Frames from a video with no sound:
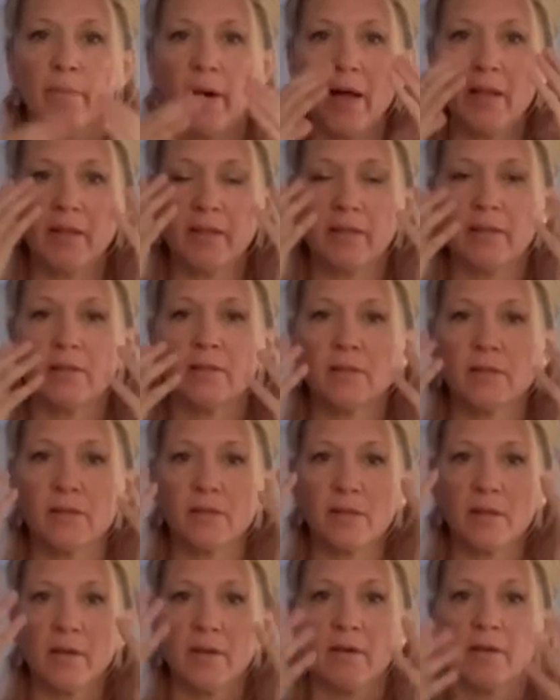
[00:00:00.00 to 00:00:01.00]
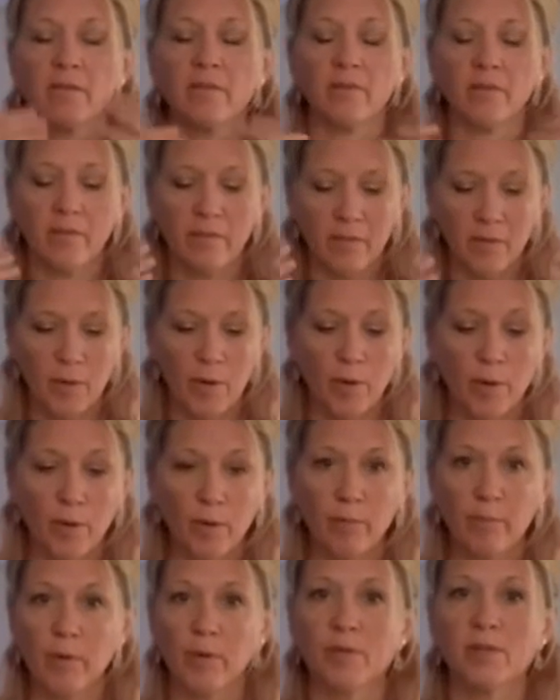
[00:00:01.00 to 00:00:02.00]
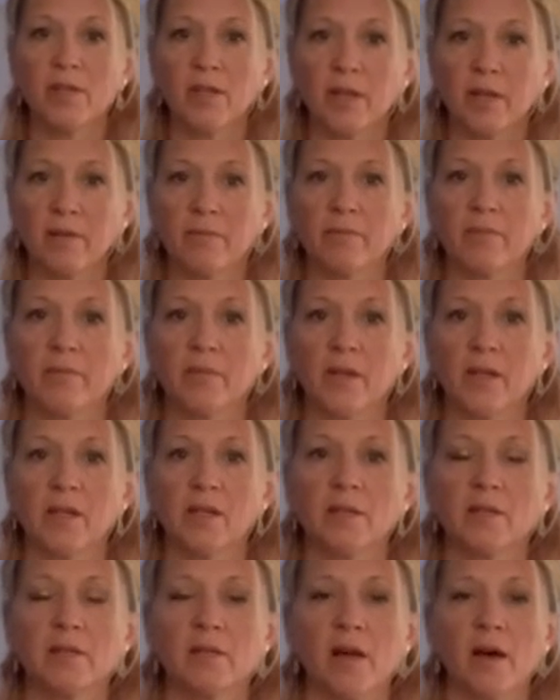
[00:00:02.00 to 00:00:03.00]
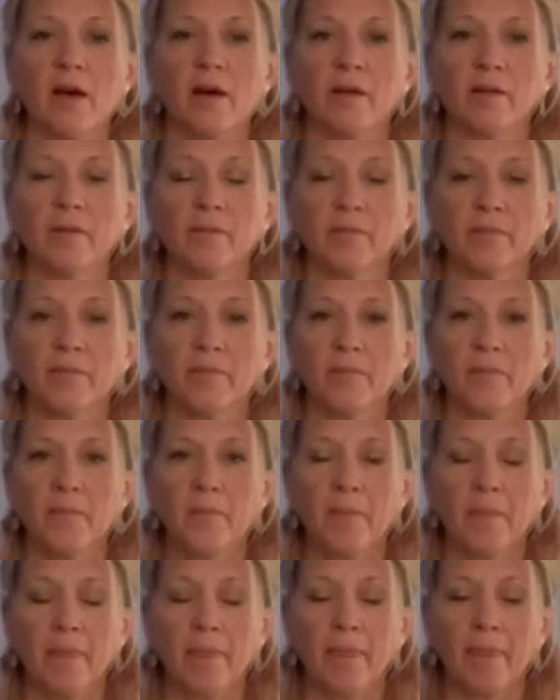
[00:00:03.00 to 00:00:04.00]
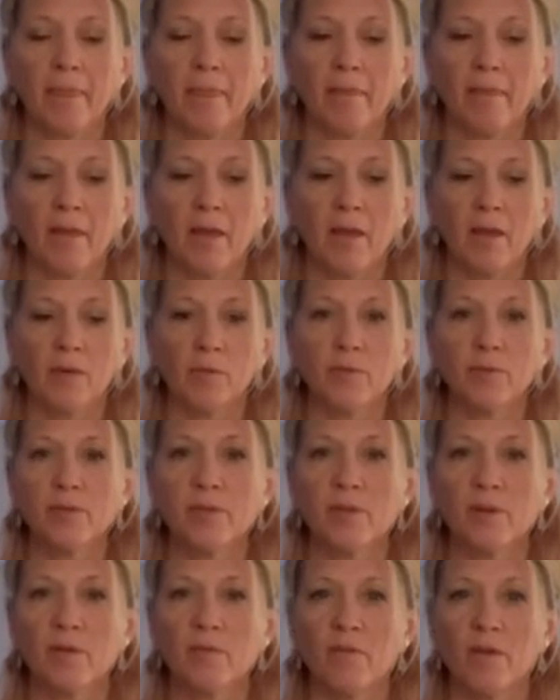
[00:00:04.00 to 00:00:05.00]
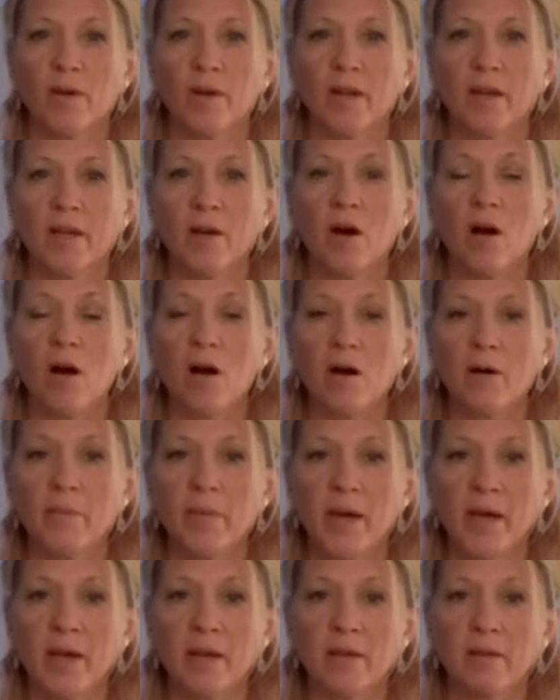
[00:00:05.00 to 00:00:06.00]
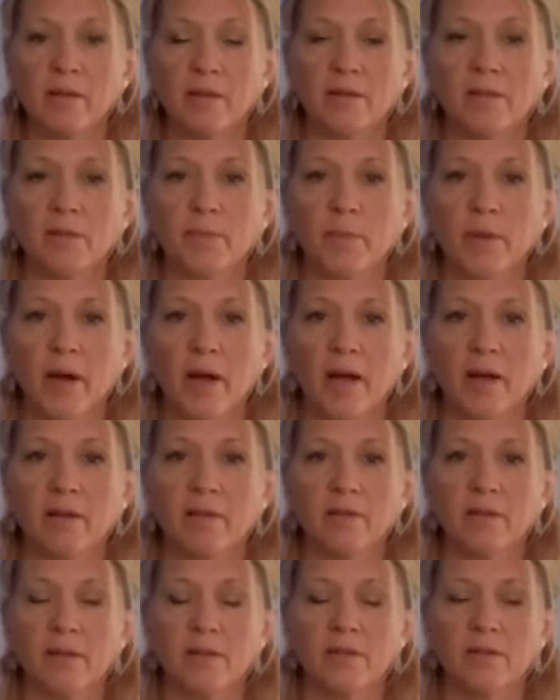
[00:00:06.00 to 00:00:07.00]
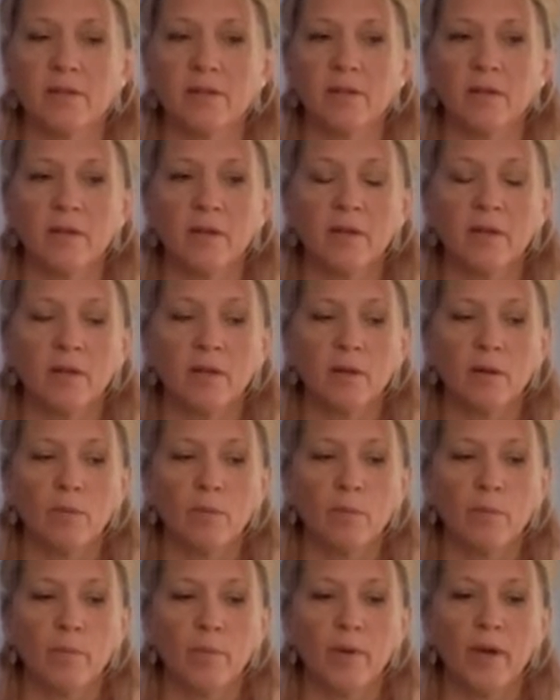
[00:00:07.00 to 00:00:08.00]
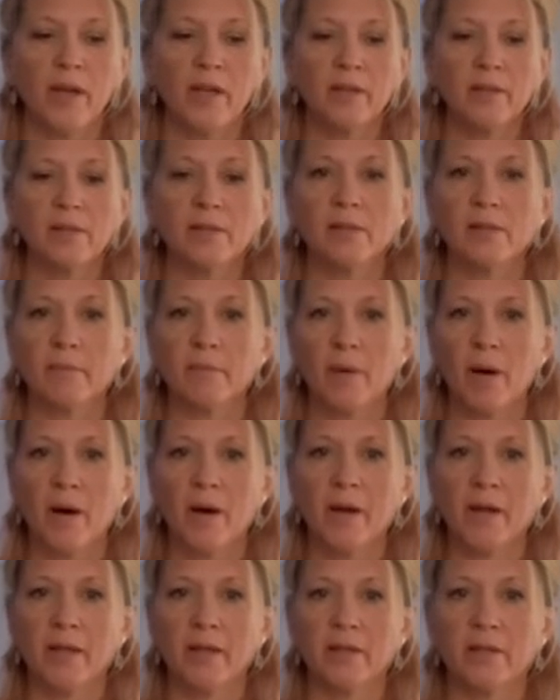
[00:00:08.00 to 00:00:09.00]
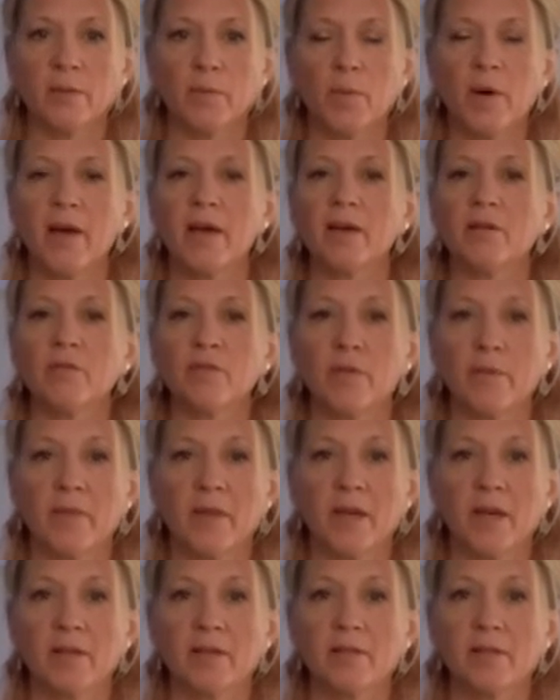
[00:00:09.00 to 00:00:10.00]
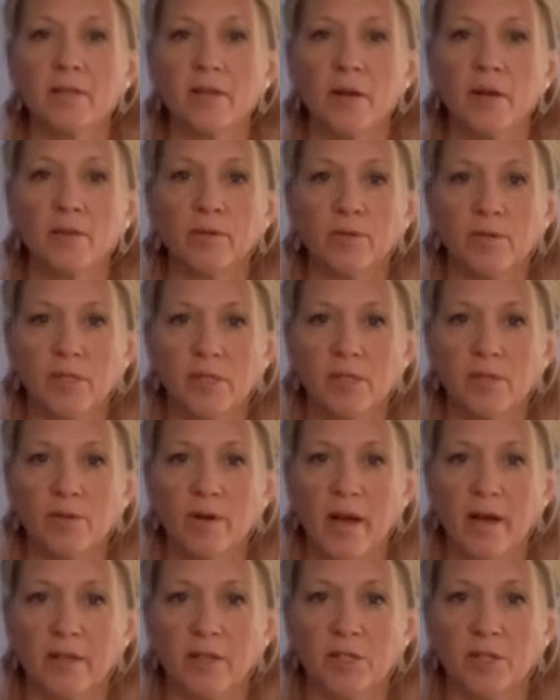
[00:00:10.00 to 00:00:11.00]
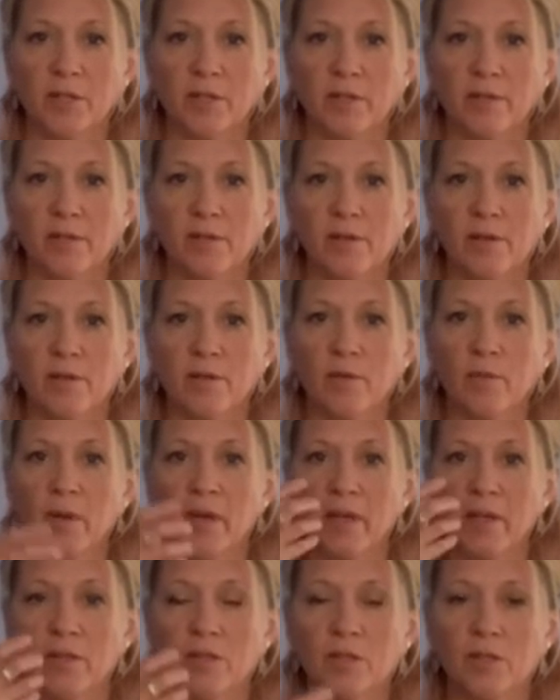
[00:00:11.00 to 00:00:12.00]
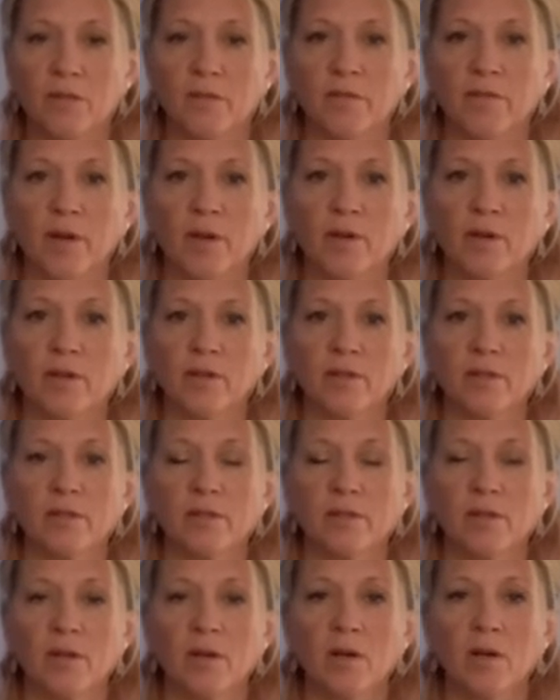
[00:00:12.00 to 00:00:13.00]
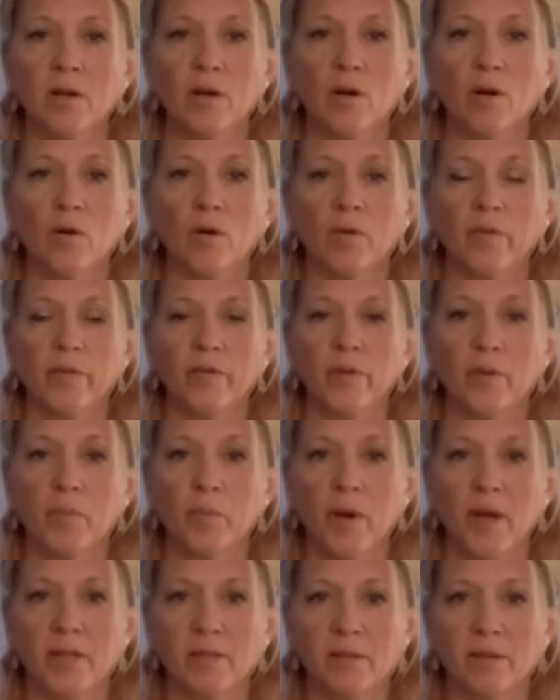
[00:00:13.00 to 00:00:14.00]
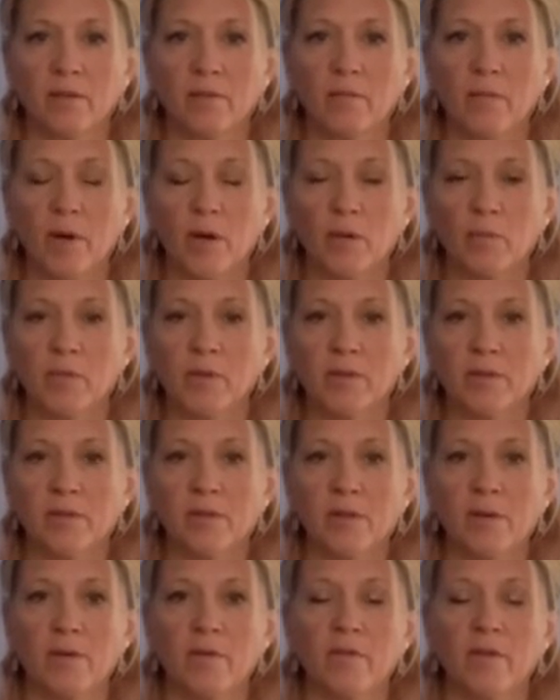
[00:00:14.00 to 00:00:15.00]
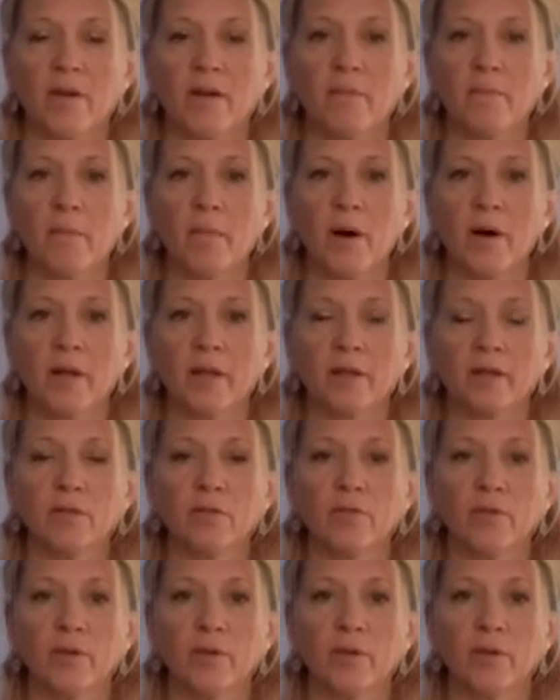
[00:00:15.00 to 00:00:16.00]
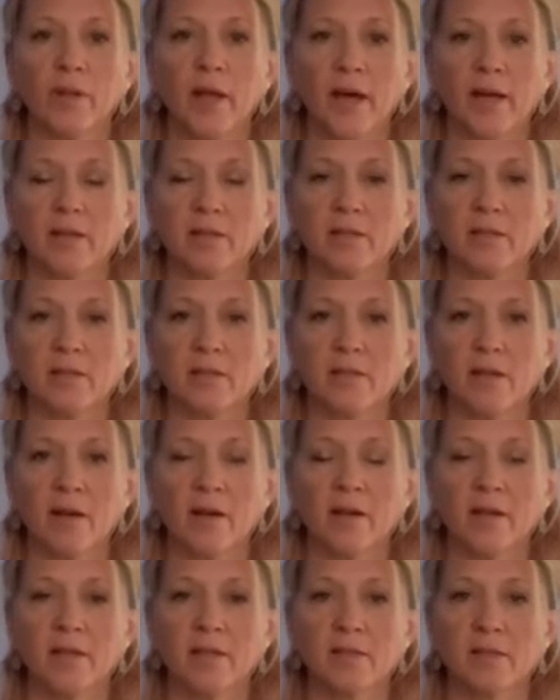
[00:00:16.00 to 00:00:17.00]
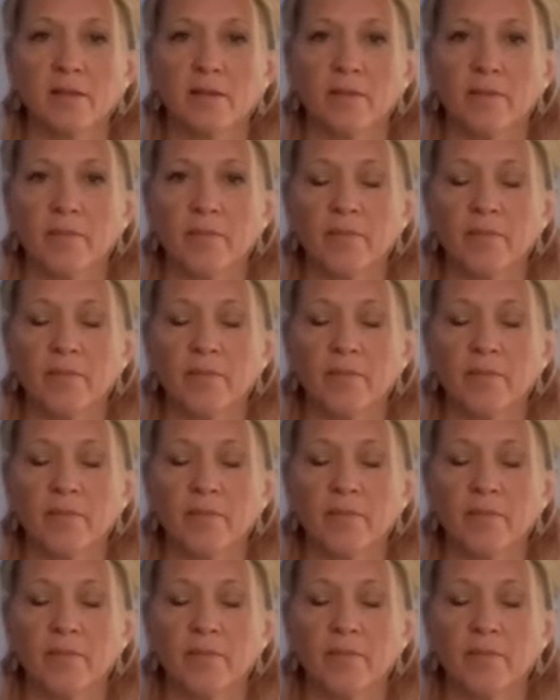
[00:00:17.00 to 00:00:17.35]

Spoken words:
balance the whole body in turn. Also very calming, this breath. It brings the mind away from the external distractions so that we can just focus on the present moment. So a very mindful exercise.